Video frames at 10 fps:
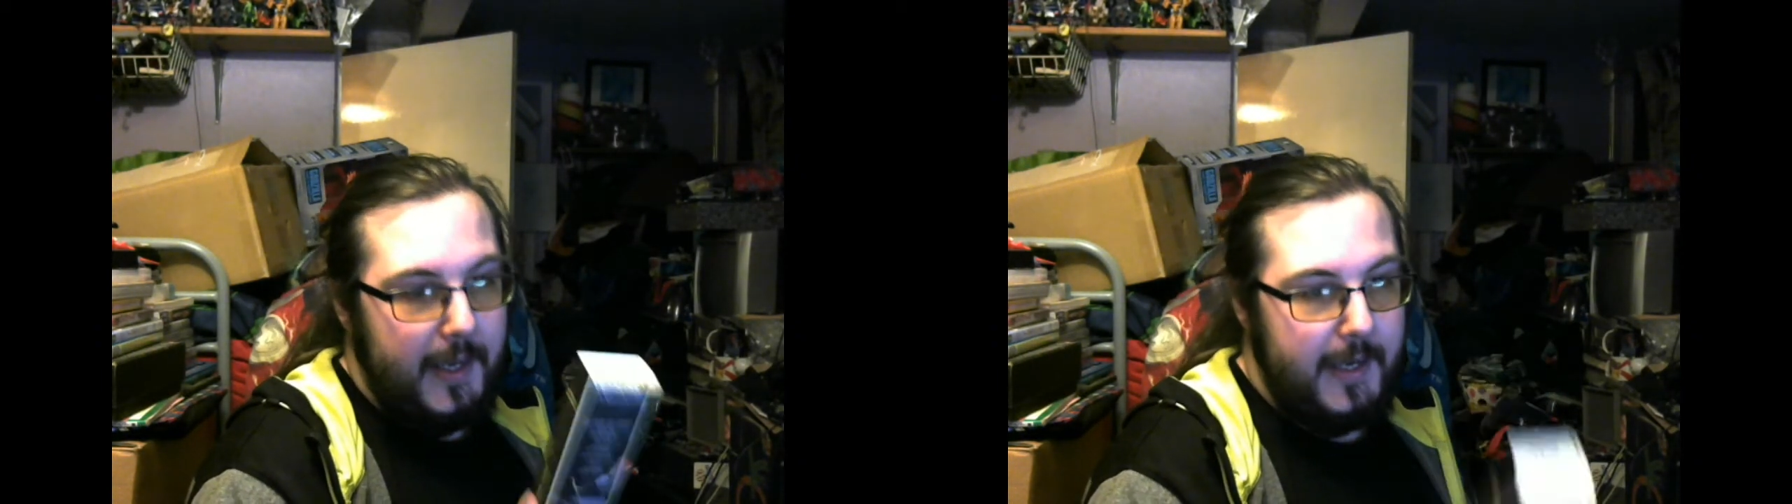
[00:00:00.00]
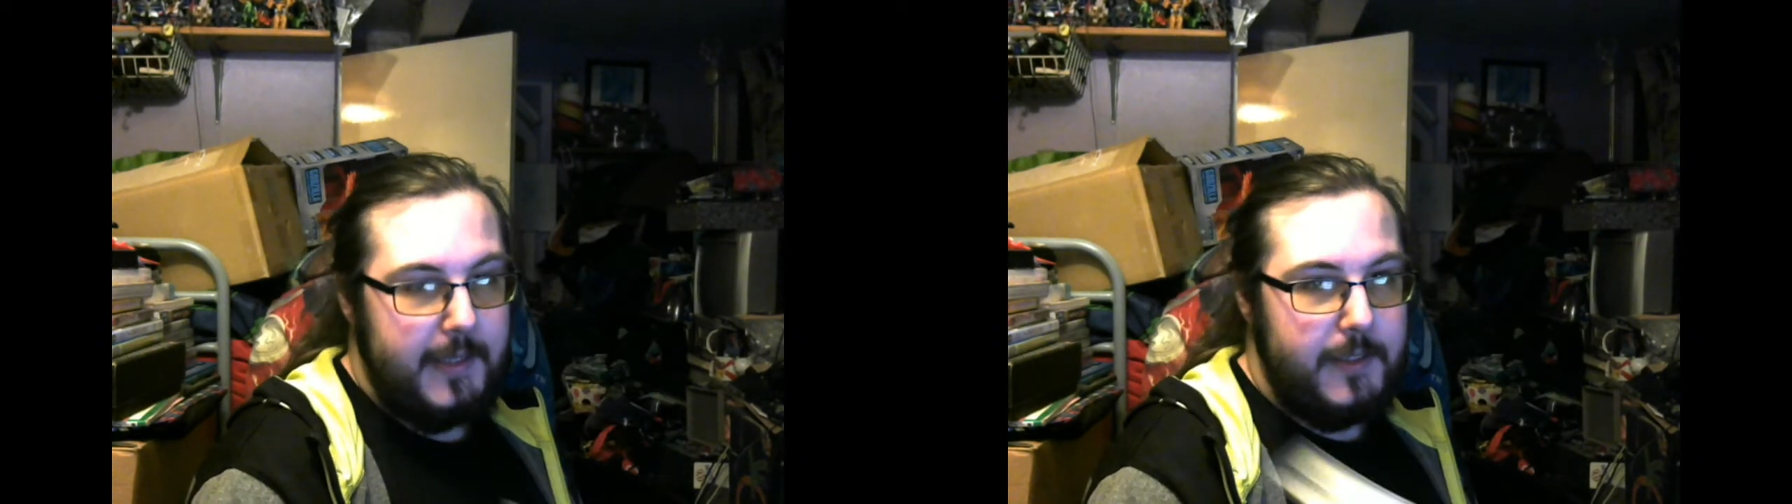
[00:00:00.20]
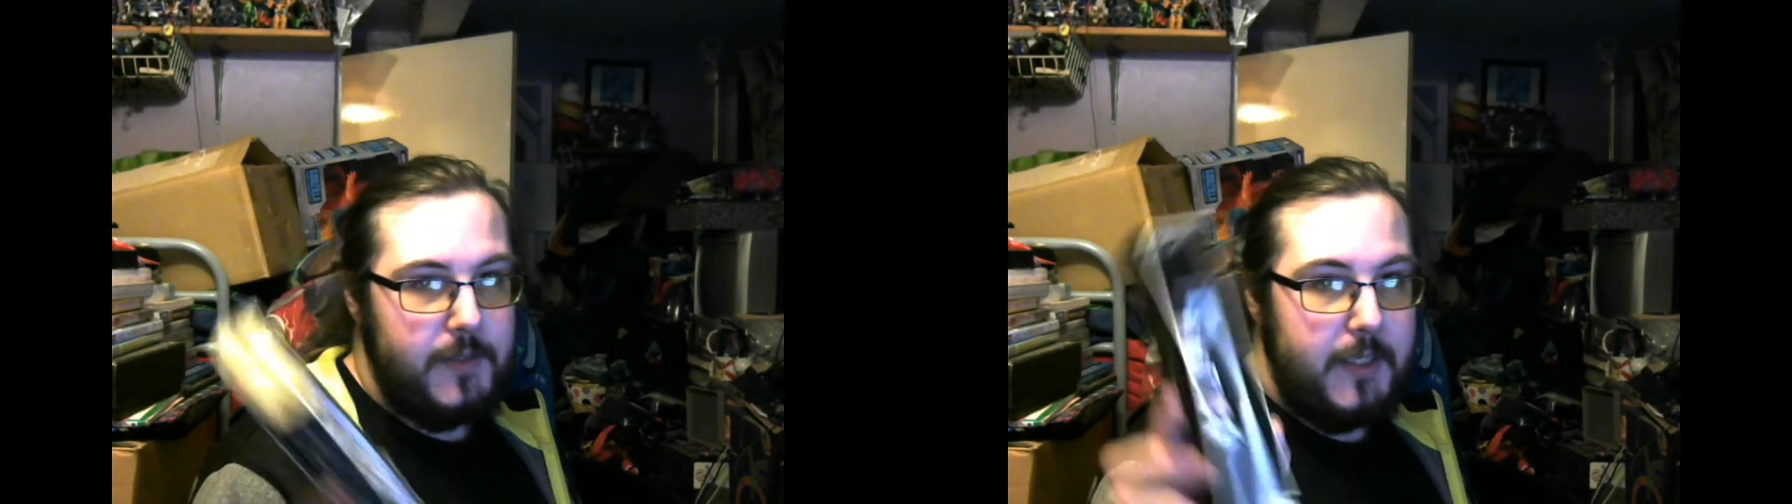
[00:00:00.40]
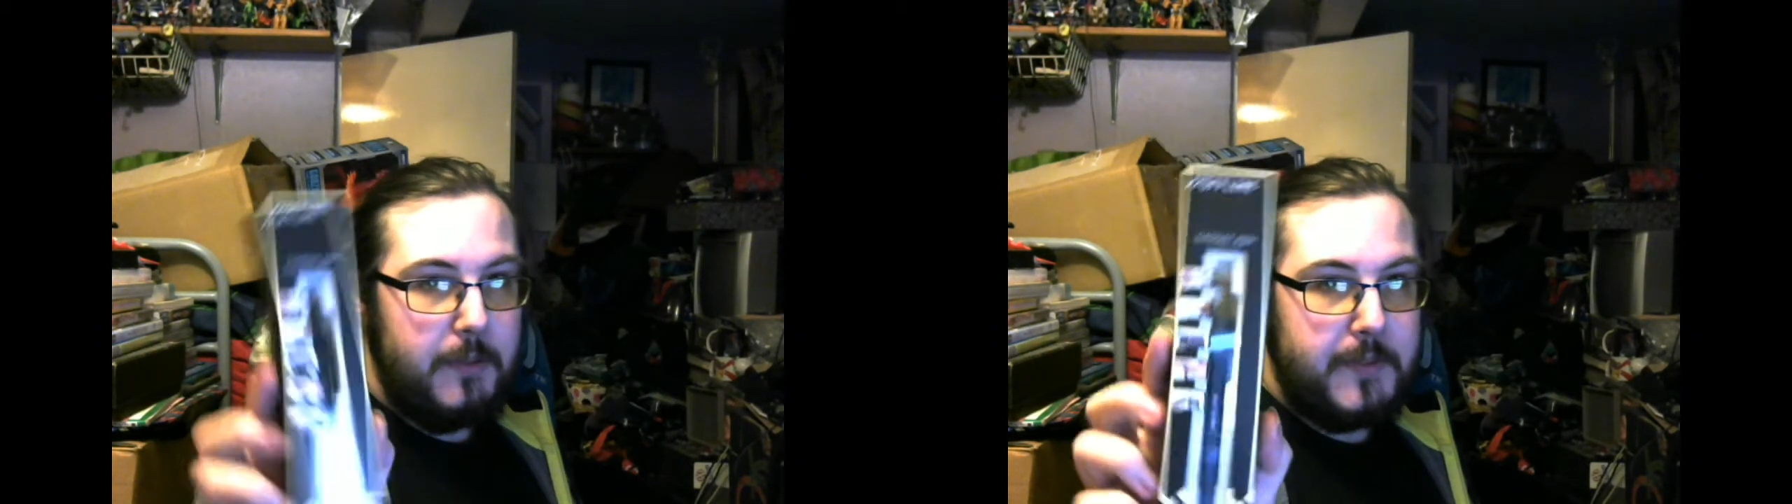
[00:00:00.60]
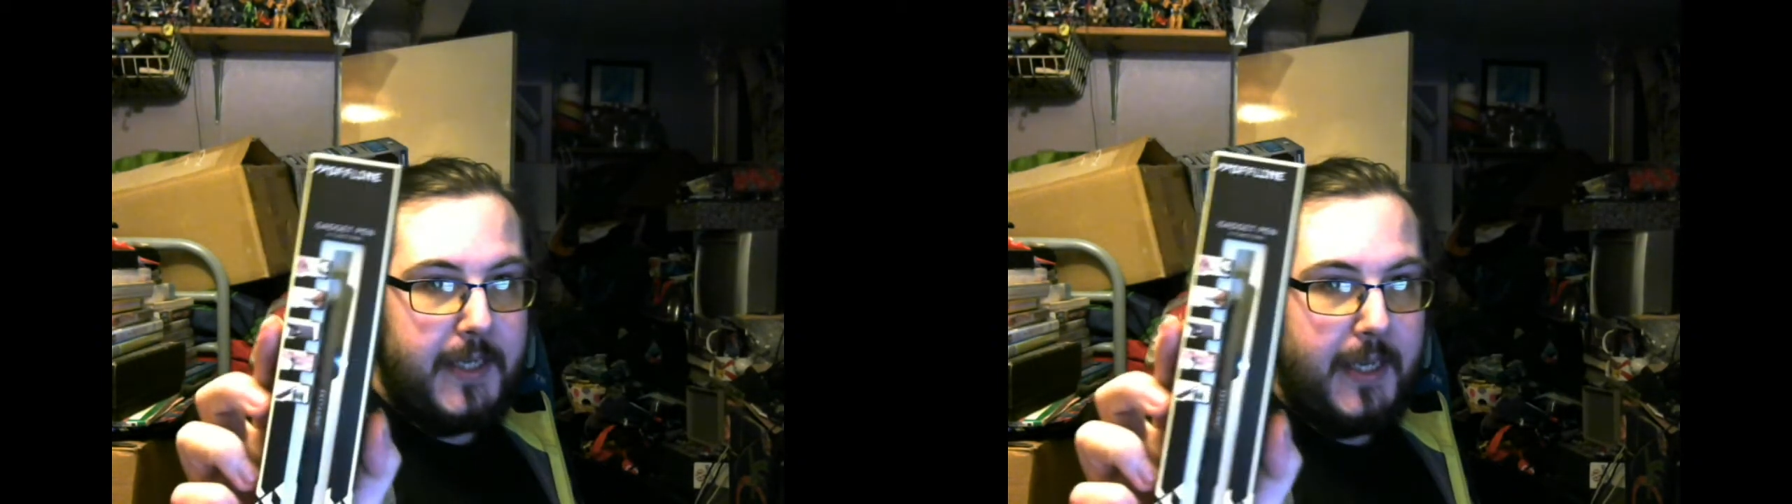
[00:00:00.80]
And taking
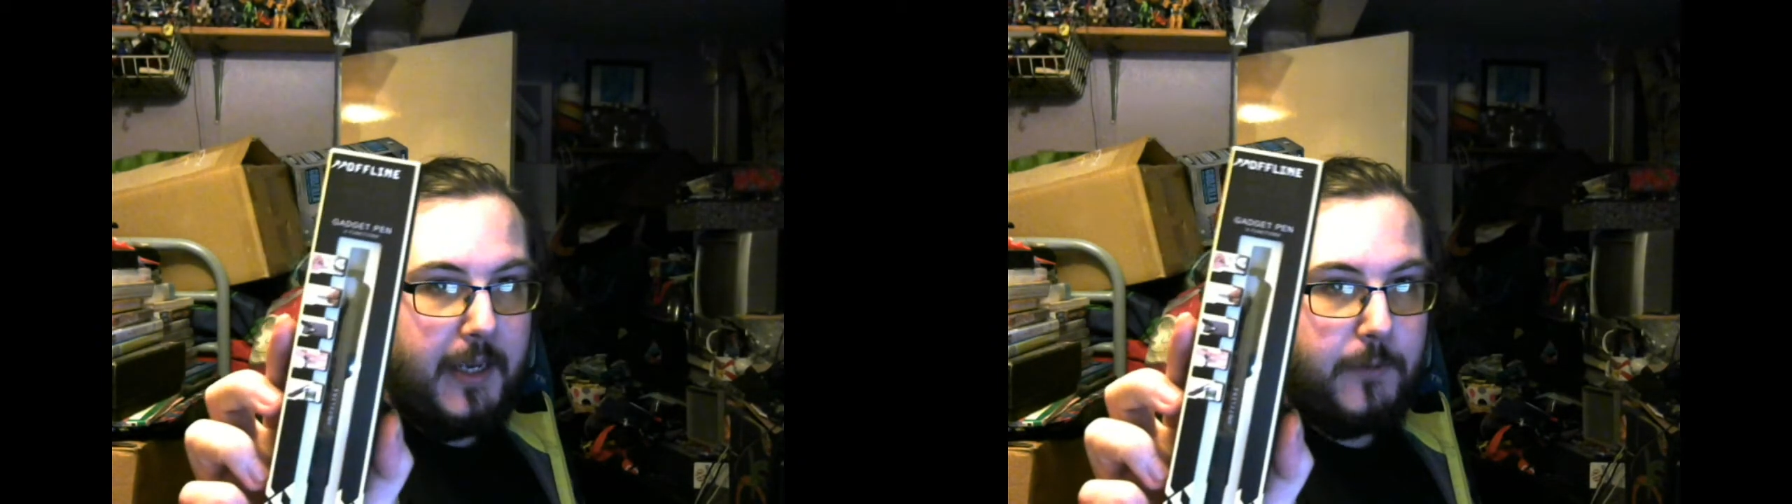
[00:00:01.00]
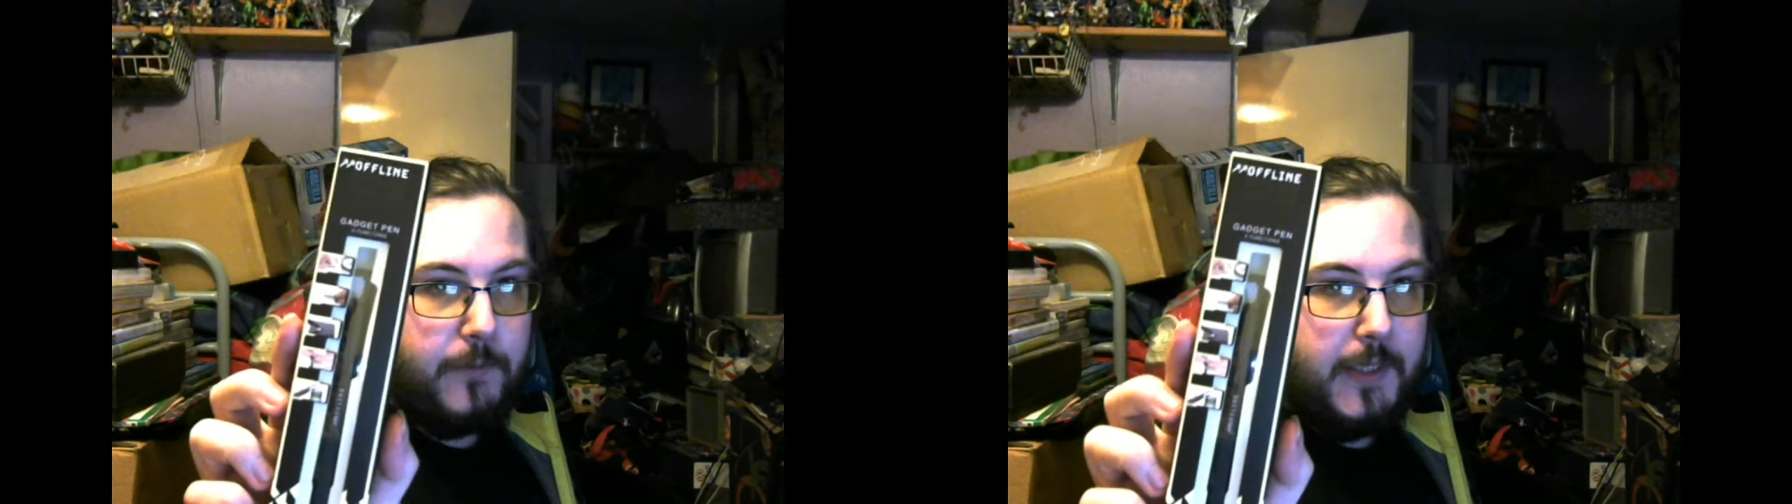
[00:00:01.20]
into account